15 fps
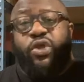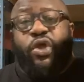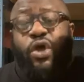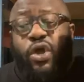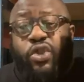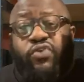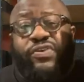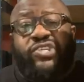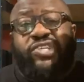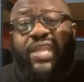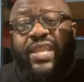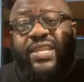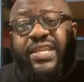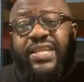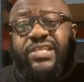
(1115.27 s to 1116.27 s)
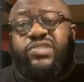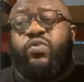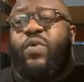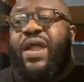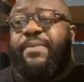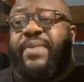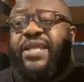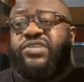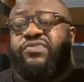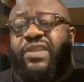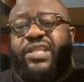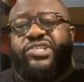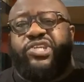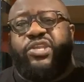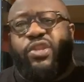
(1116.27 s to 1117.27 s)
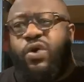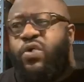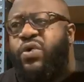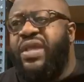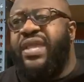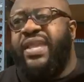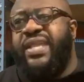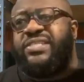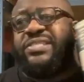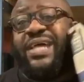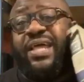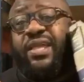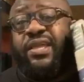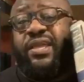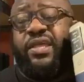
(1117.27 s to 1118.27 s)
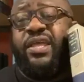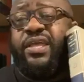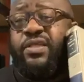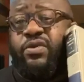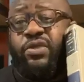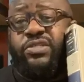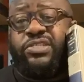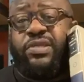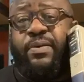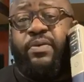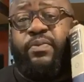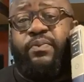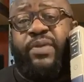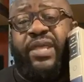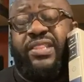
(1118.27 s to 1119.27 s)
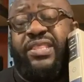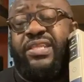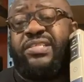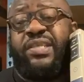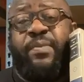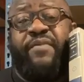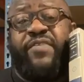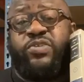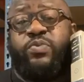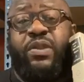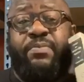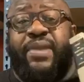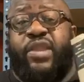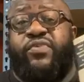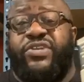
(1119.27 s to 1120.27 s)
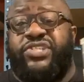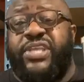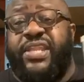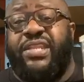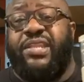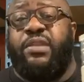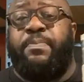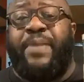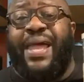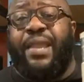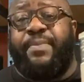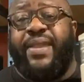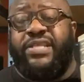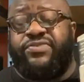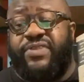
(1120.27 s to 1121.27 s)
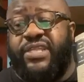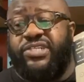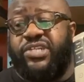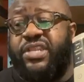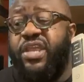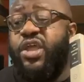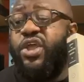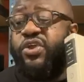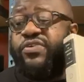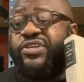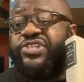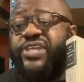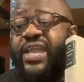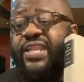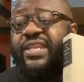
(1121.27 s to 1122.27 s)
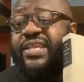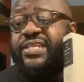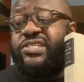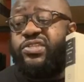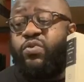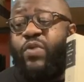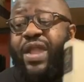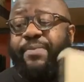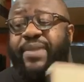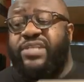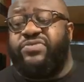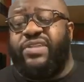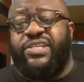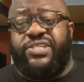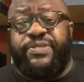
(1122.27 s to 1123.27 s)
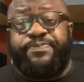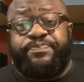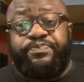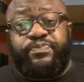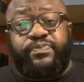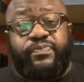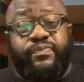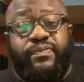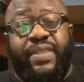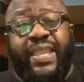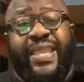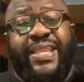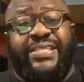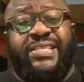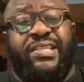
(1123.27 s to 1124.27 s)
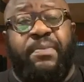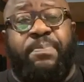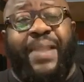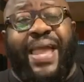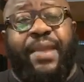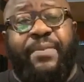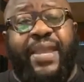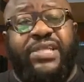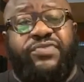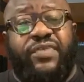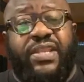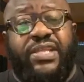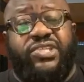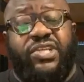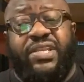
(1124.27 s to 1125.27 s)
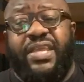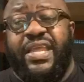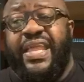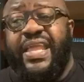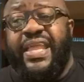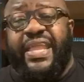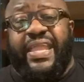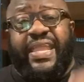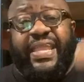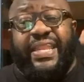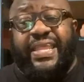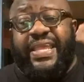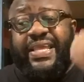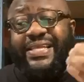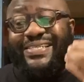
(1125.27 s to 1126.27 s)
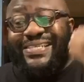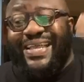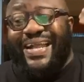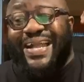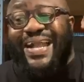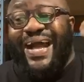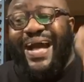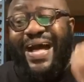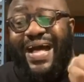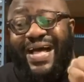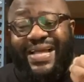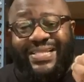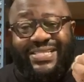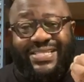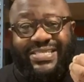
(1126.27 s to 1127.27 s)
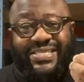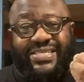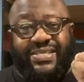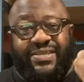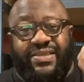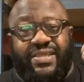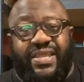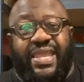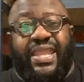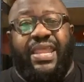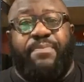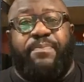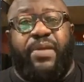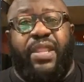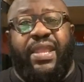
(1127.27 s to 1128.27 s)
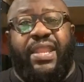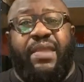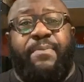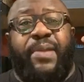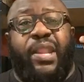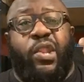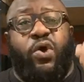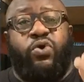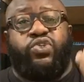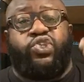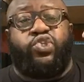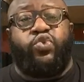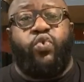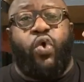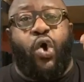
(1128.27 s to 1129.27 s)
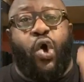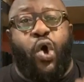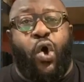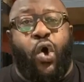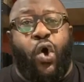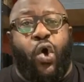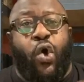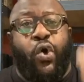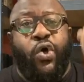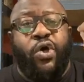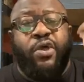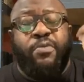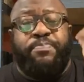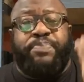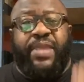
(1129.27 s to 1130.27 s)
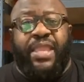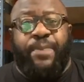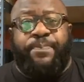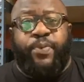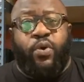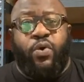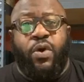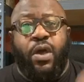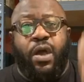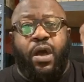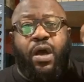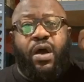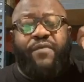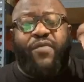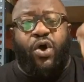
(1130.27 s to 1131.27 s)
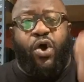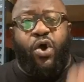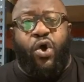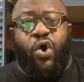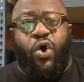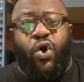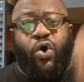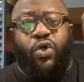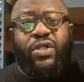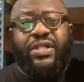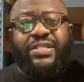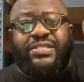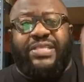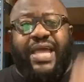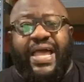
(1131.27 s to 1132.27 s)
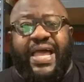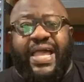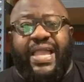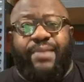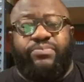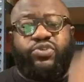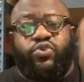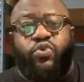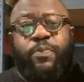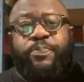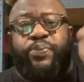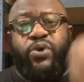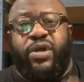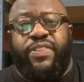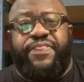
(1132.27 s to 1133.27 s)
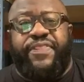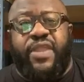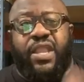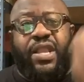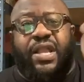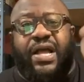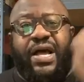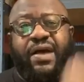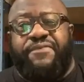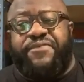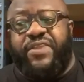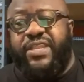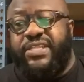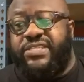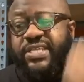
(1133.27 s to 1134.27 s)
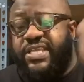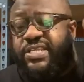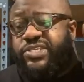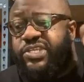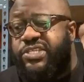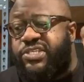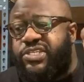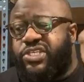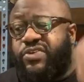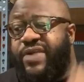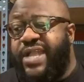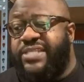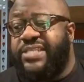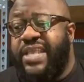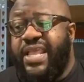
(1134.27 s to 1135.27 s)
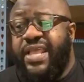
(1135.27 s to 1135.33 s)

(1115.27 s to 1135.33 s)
Christianity is the white man's religion. No, it's not. And then some of us want to make Christianity the black man's religion. Christianity isn't the white man's religion. It isn't the black man's religion. It is God's. And it belongs to all people of all times who put their confidence in Jesus Christ.